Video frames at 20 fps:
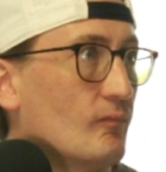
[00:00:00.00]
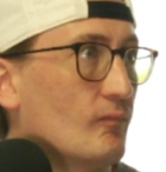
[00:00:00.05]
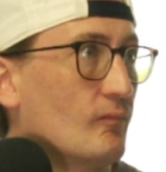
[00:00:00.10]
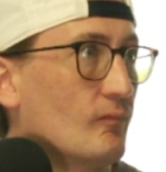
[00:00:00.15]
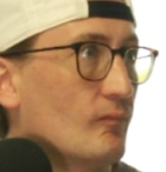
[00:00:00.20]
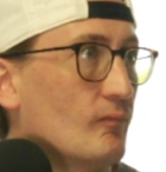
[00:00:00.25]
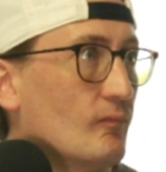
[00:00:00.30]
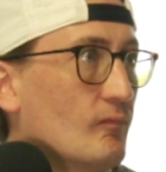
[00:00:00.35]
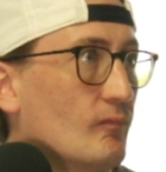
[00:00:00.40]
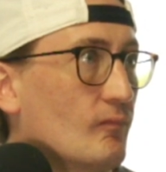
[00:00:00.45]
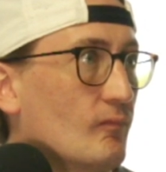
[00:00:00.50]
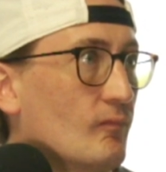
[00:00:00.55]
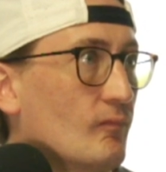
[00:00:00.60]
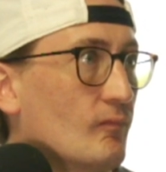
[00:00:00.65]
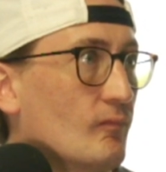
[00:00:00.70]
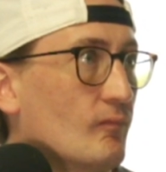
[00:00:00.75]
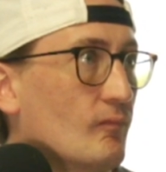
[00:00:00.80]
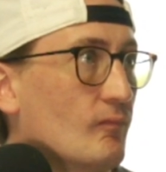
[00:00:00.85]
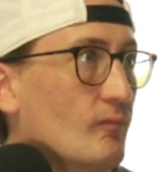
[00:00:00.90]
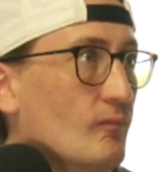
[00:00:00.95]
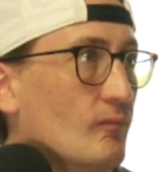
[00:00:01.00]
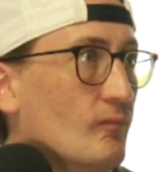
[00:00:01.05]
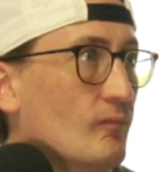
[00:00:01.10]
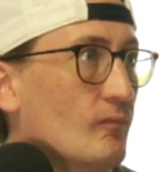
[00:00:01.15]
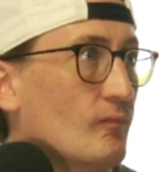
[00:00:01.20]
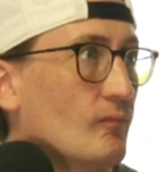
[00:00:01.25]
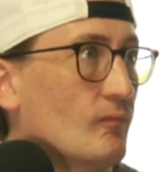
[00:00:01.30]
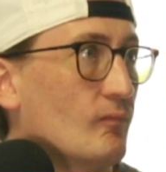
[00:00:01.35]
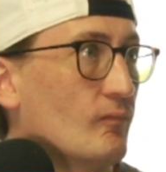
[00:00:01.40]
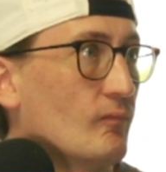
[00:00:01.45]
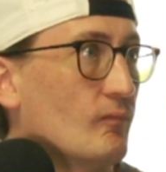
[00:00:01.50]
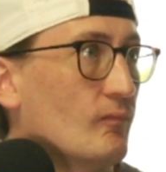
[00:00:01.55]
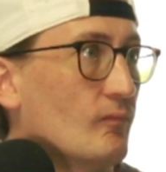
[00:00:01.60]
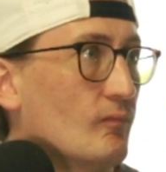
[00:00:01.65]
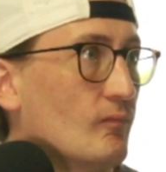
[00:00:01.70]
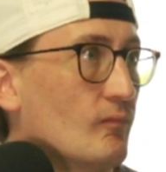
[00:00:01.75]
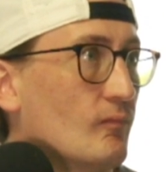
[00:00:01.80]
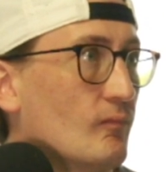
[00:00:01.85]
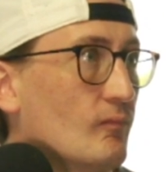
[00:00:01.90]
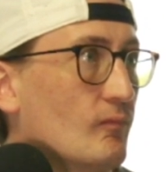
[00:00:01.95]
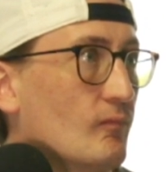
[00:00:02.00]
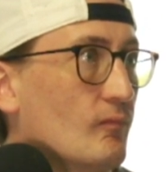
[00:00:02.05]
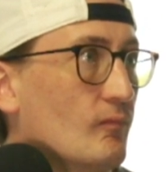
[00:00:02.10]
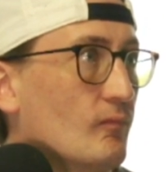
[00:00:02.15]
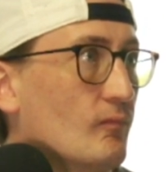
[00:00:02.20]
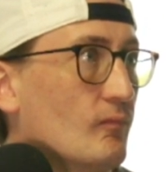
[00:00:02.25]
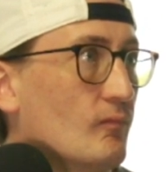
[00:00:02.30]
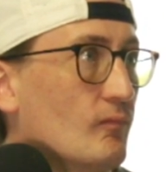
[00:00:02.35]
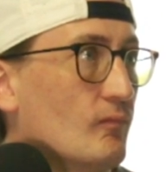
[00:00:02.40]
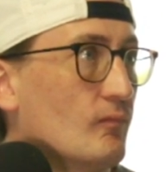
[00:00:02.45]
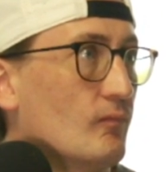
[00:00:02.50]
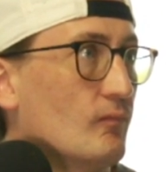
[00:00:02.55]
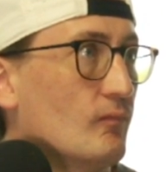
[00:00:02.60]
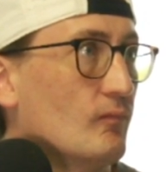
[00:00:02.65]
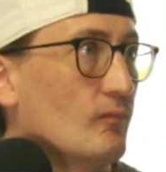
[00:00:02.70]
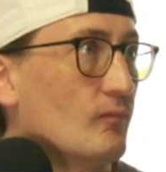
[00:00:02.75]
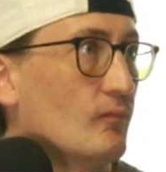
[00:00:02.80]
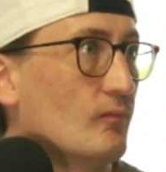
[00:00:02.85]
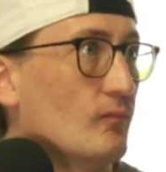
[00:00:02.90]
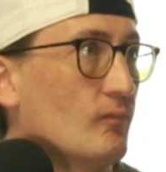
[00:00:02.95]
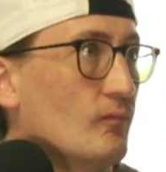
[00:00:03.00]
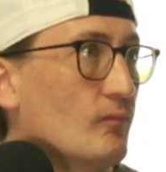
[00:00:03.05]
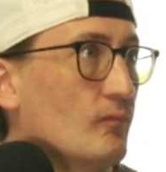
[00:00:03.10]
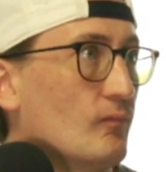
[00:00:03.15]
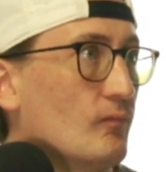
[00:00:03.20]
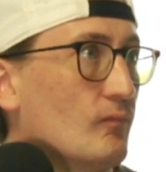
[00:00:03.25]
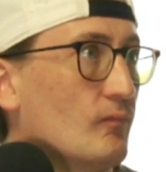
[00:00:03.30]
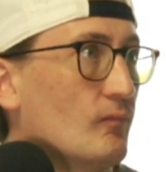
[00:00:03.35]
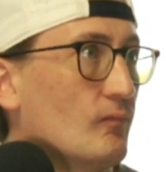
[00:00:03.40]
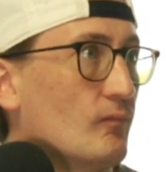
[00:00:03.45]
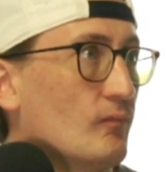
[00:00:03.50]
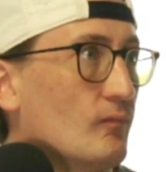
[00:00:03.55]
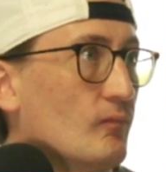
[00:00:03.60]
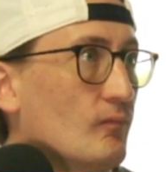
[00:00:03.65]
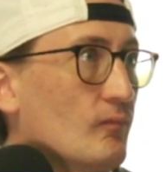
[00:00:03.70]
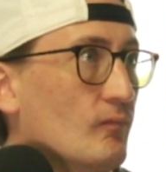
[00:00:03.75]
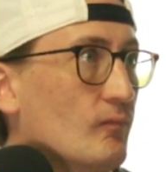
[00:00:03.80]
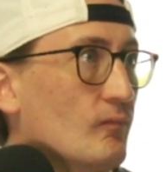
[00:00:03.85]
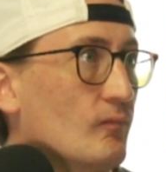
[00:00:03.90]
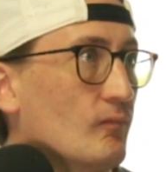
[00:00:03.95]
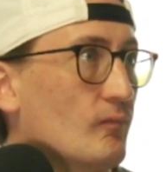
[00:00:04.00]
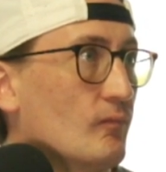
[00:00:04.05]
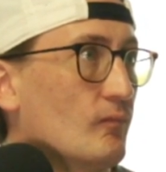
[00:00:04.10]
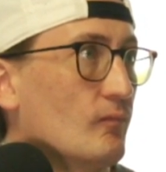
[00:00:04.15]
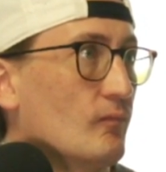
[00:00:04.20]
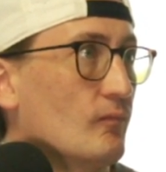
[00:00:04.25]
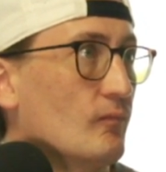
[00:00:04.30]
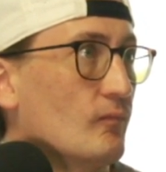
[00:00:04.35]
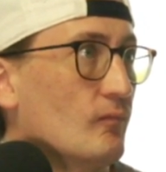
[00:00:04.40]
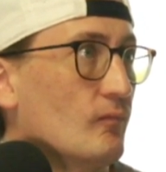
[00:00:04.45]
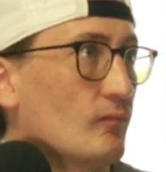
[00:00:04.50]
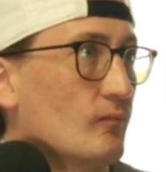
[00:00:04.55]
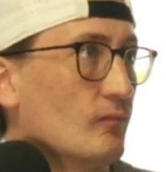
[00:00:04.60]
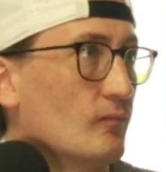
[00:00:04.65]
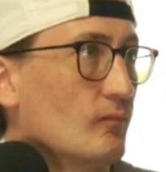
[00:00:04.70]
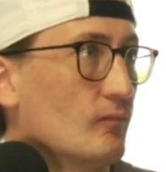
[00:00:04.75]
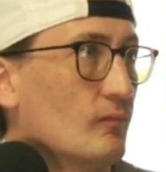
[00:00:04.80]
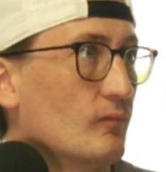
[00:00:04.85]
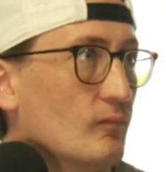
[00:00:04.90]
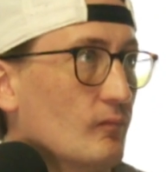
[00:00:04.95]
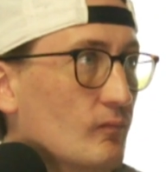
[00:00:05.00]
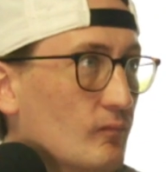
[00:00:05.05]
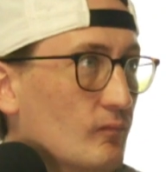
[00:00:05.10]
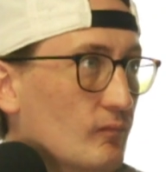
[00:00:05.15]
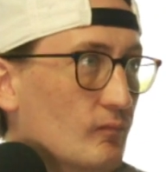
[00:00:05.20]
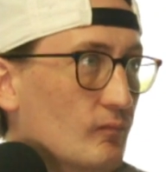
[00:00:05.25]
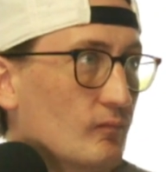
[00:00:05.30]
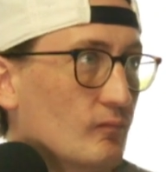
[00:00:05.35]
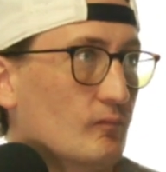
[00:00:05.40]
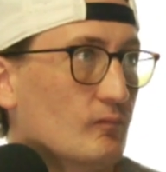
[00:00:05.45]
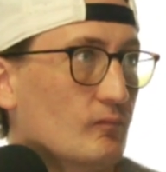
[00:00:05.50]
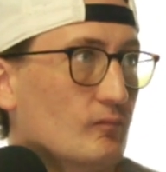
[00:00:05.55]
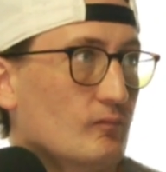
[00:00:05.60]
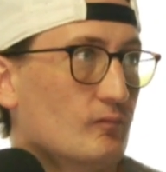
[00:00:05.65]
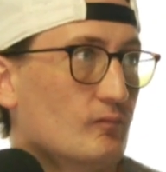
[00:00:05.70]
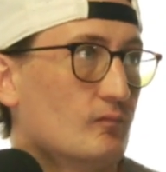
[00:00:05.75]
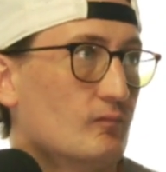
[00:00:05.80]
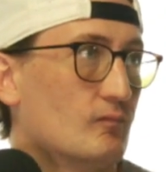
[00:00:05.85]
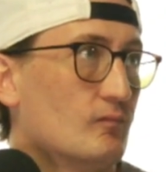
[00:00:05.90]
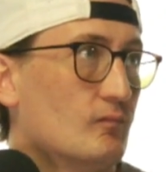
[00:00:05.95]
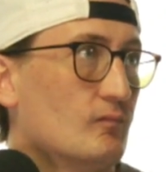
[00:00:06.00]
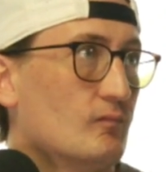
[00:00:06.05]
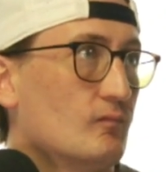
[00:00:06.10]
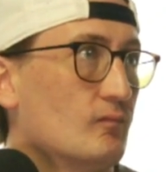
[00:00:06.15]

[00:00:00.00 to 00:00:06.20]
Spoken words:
No words are spoken by the person on screen.